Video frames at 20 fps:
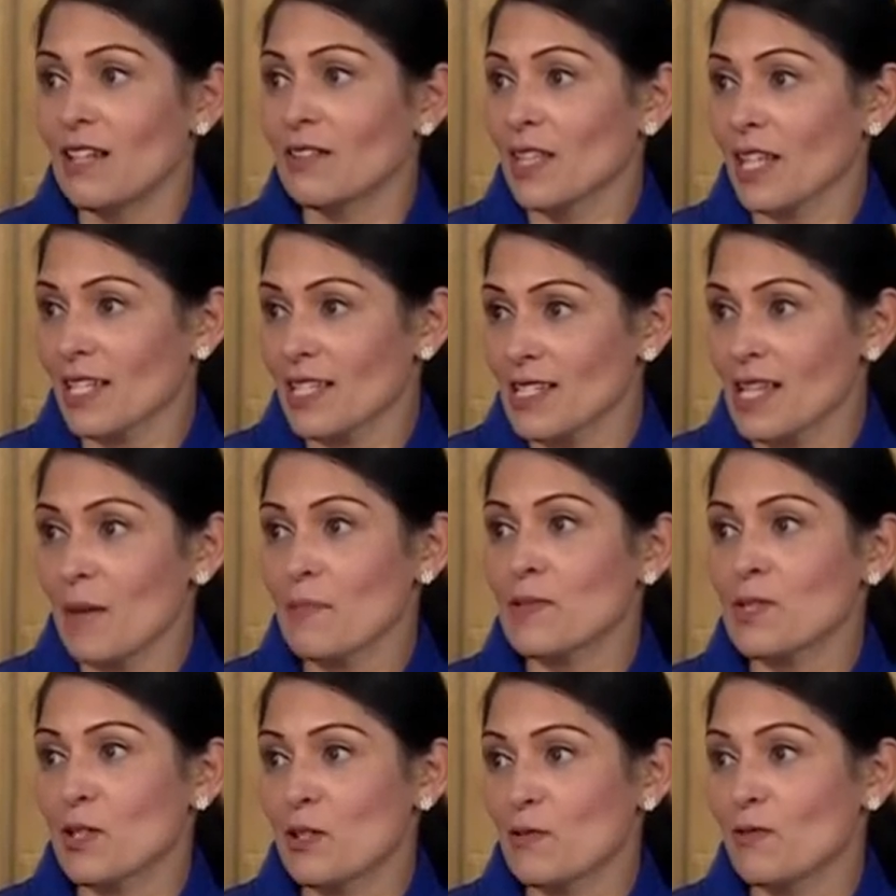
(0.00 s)
That is
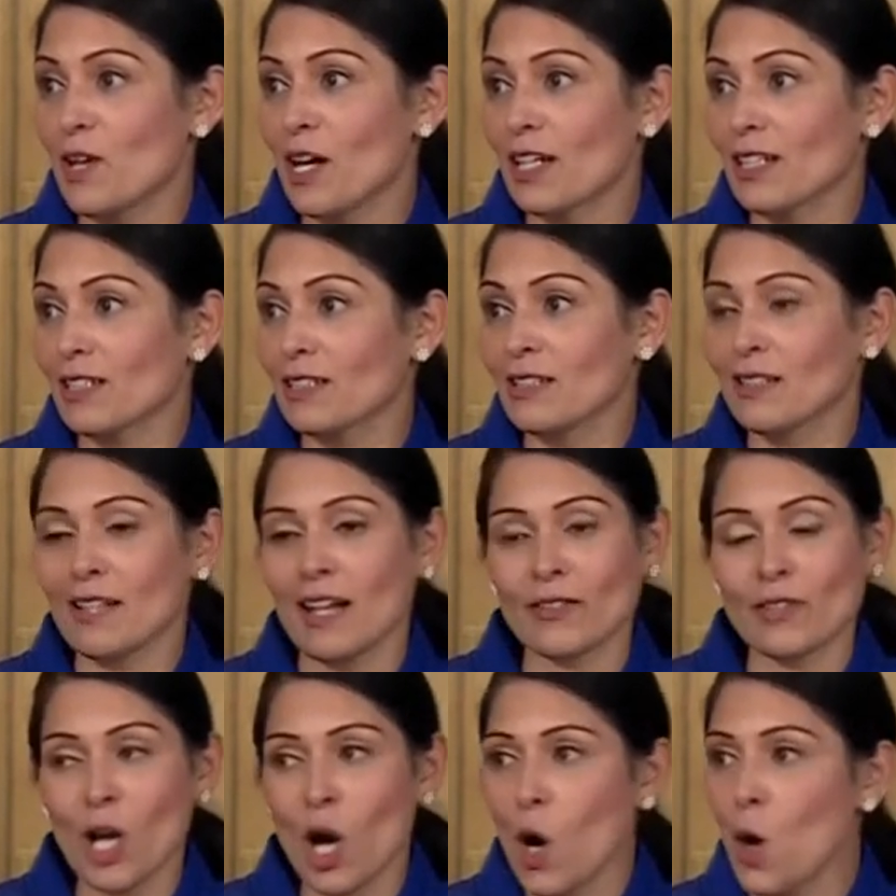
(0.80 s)
absolutely vital,
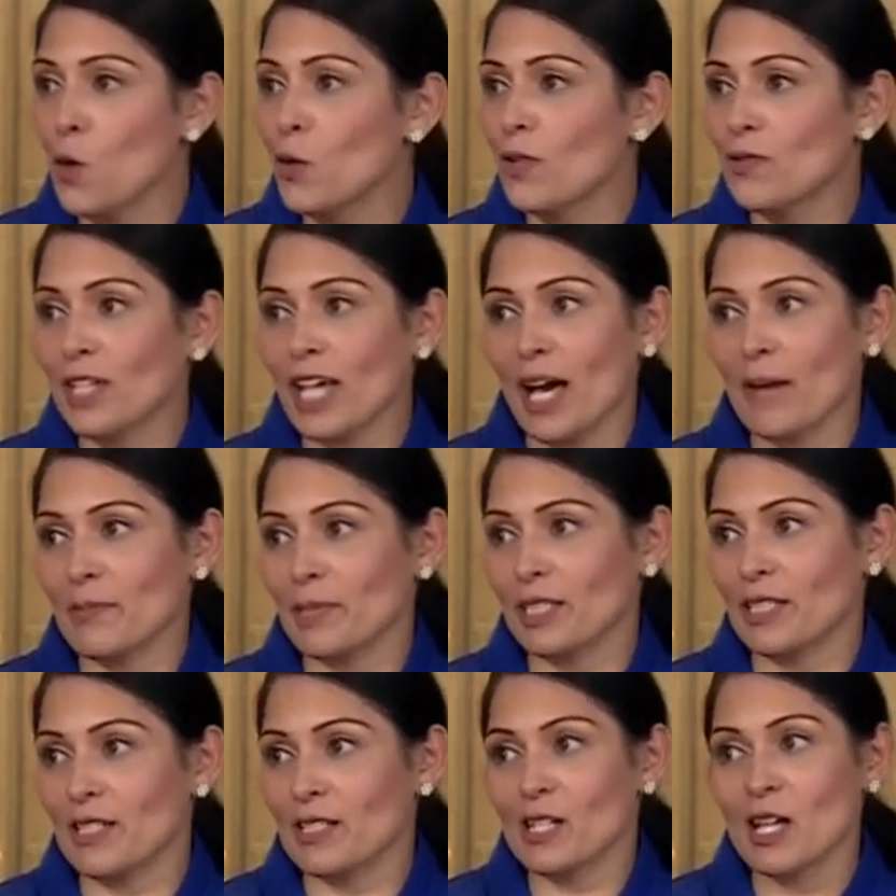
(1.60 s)
and the whole of
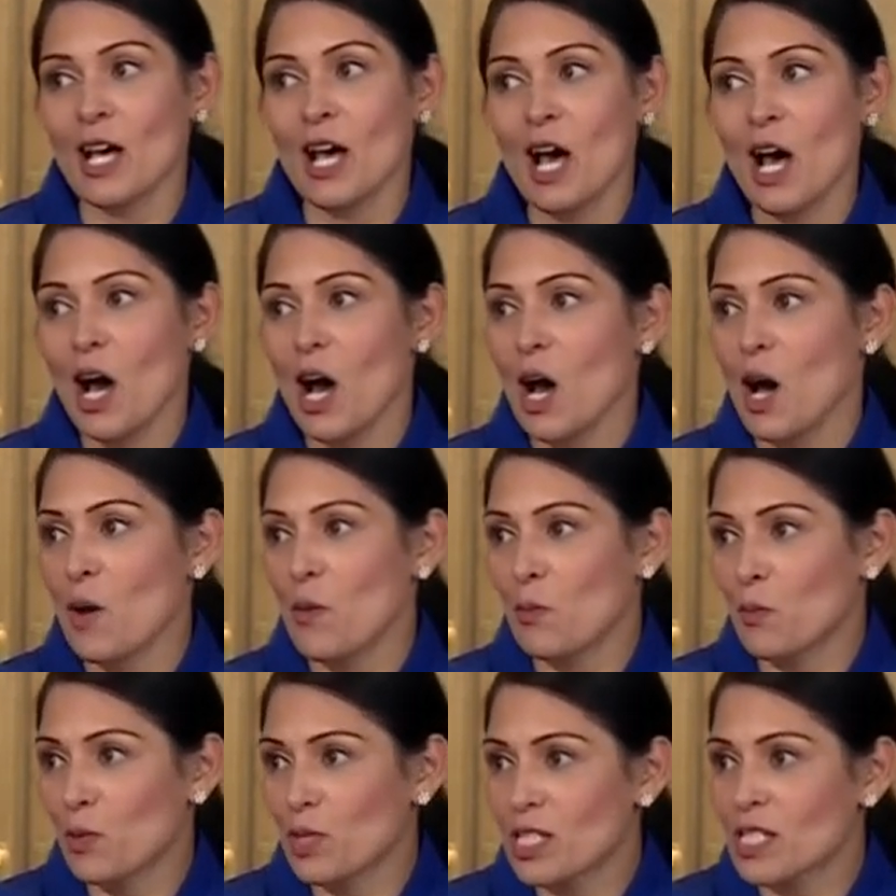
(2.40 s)
Cabinet
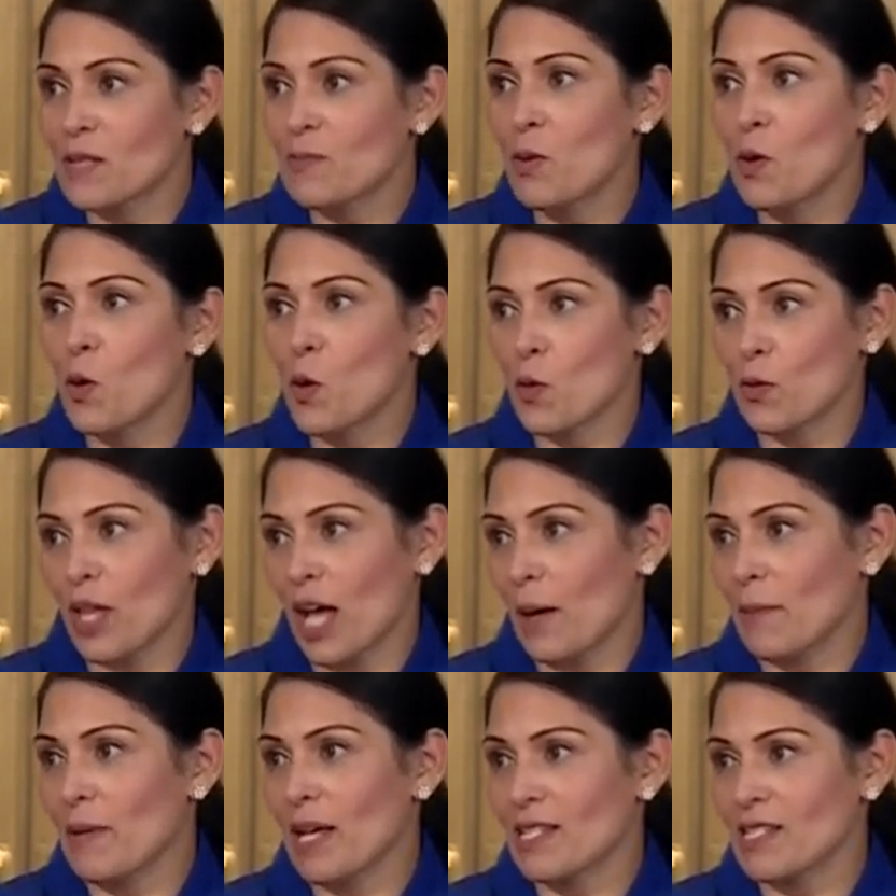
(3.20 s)
would support
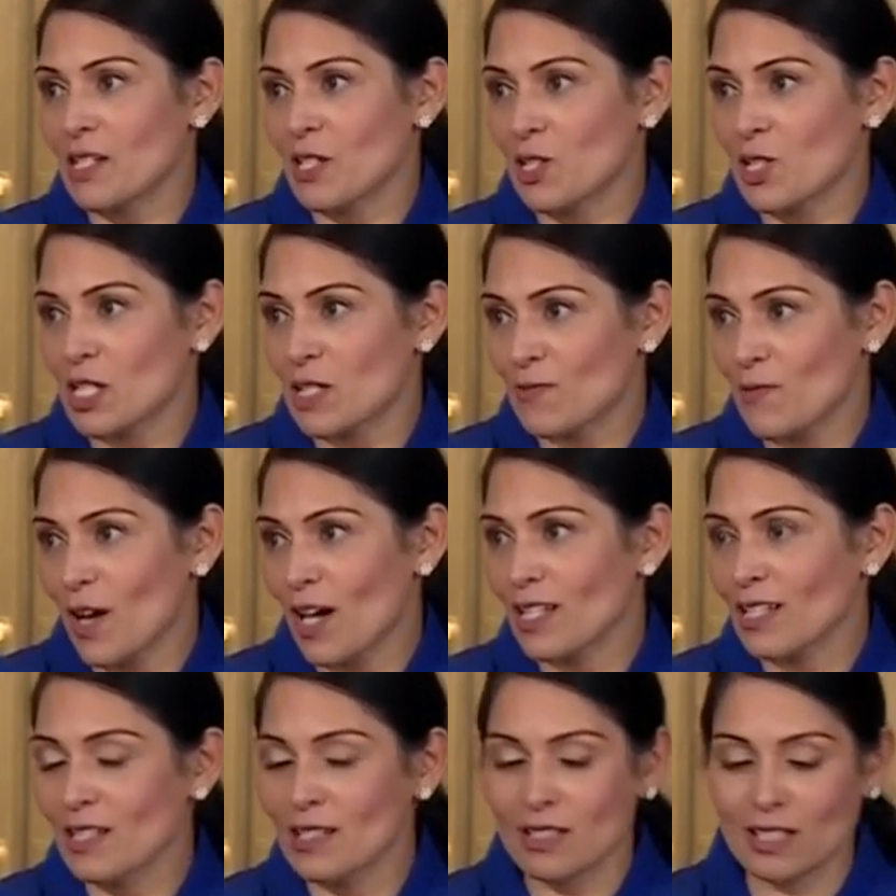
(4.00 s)
that message. It's
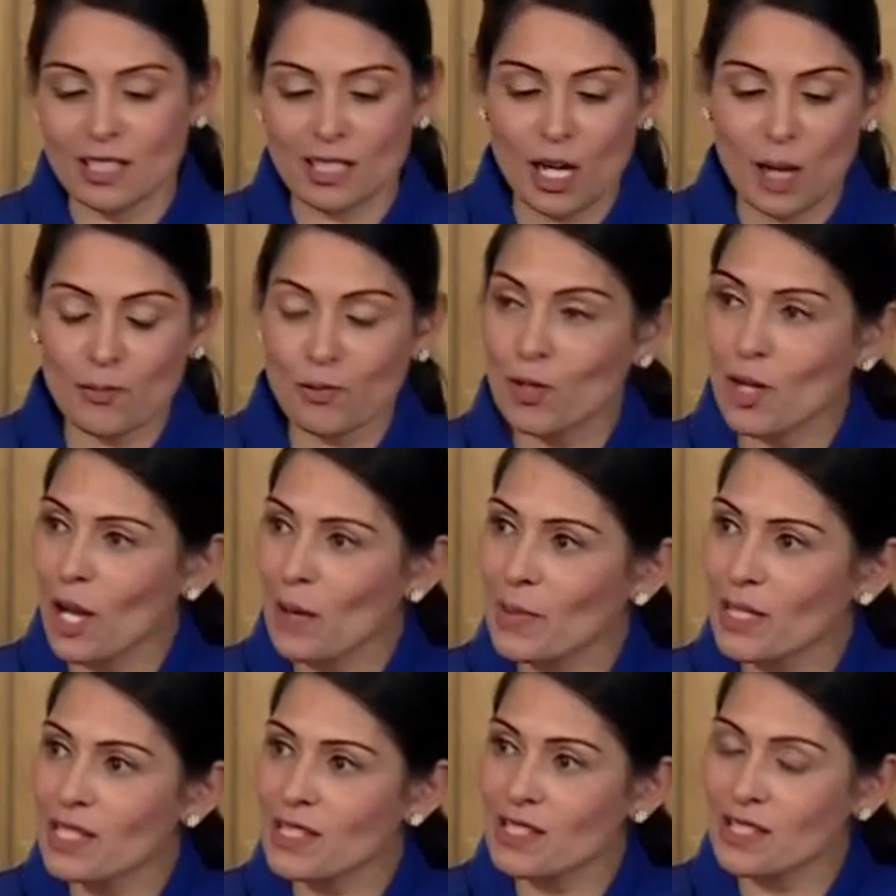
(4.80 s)
vital that our
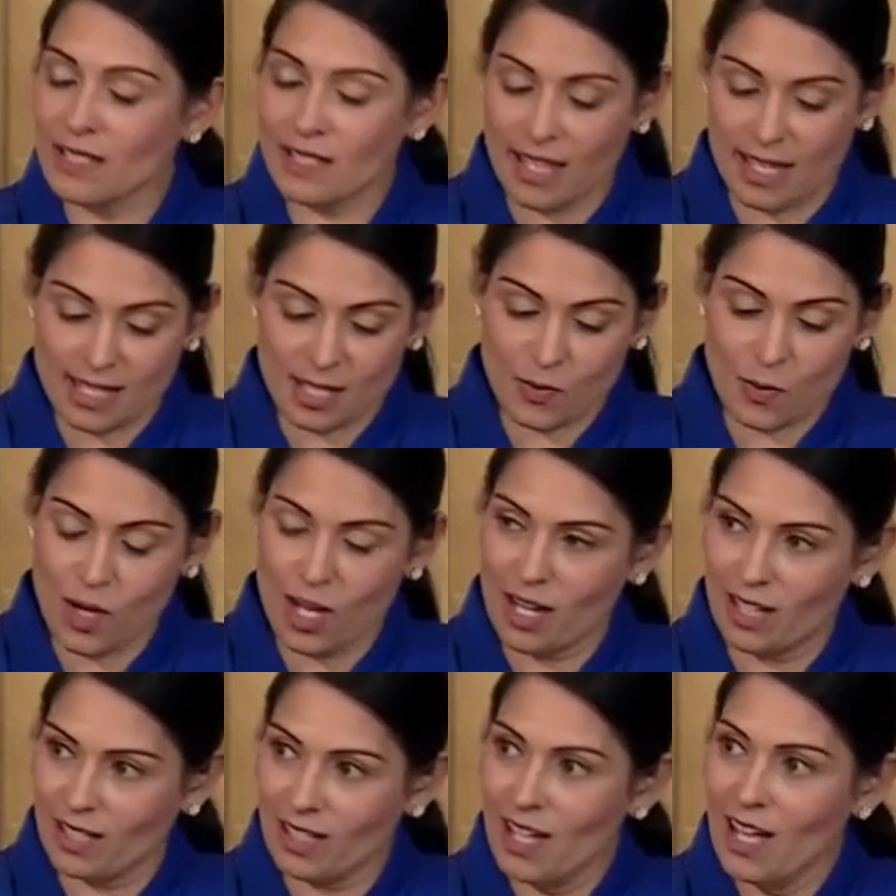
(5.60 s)
Prime Minister gets
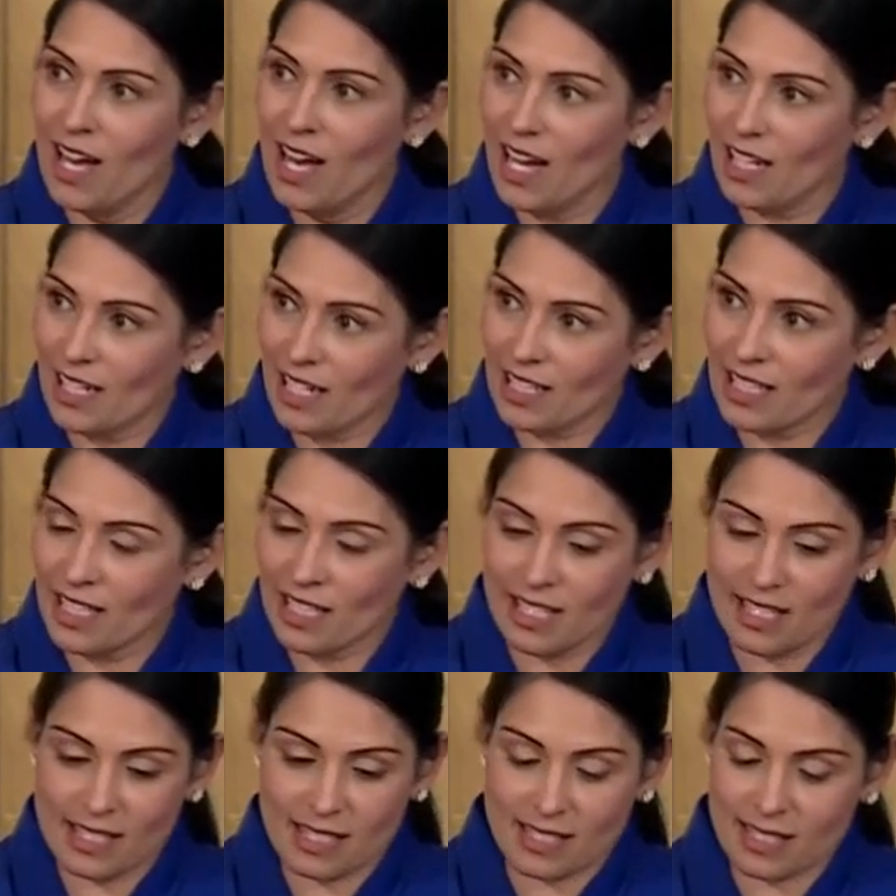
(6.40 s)
well, and I
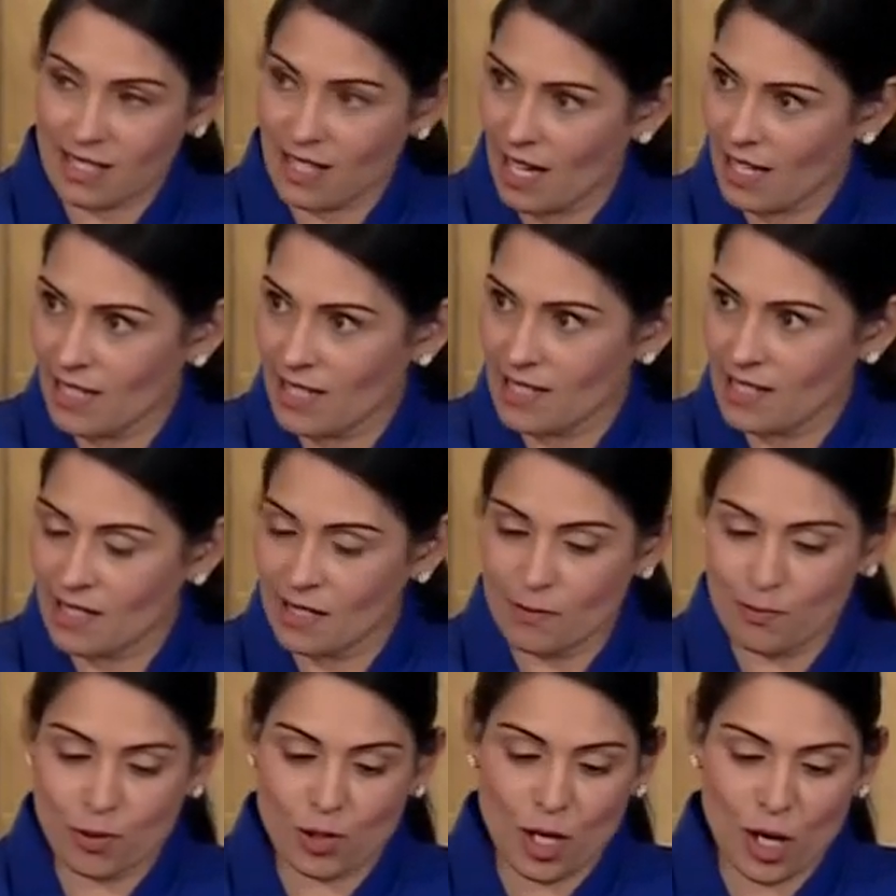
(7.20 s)
think that is
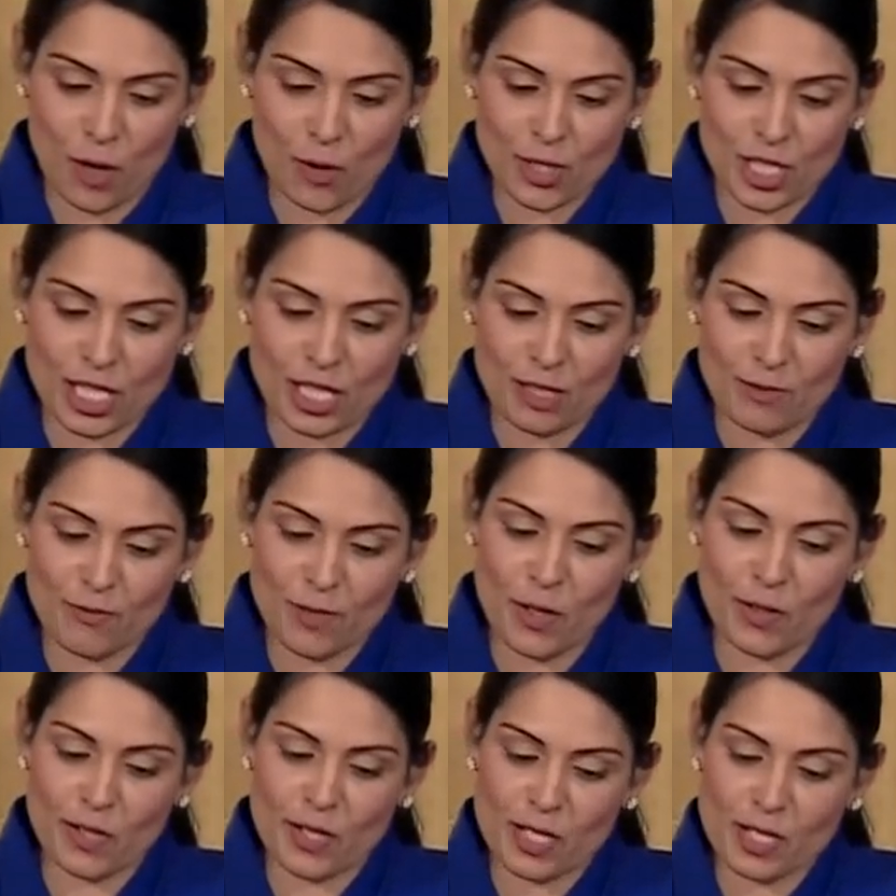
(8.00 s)
the priority and the
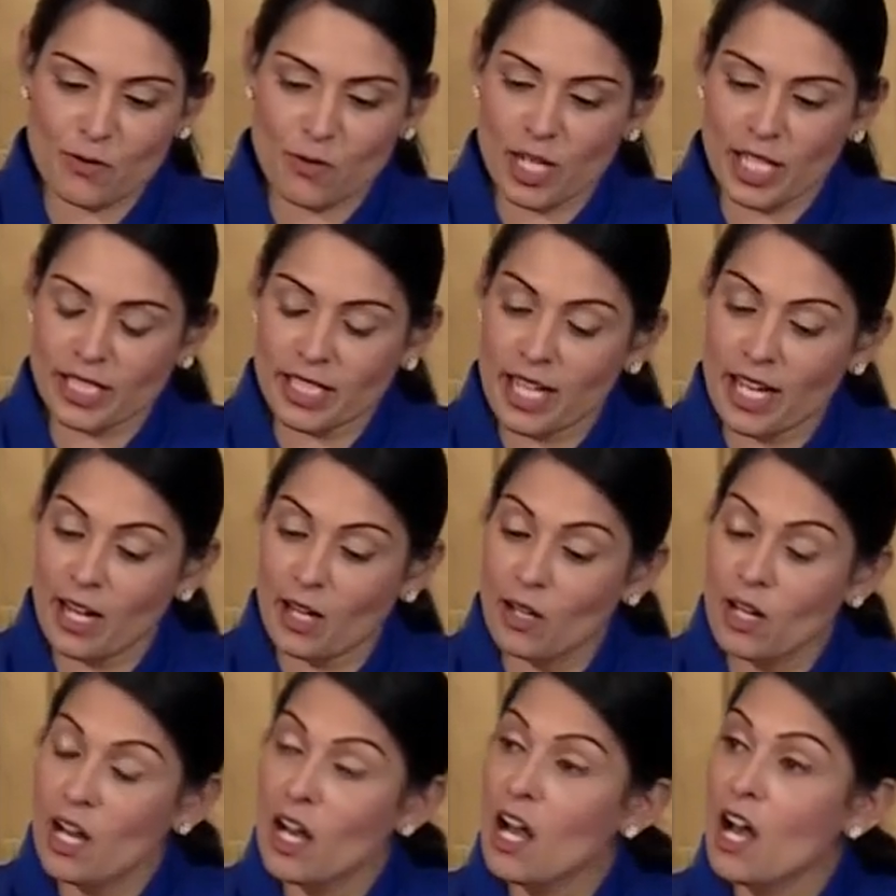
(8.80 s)
focus right now.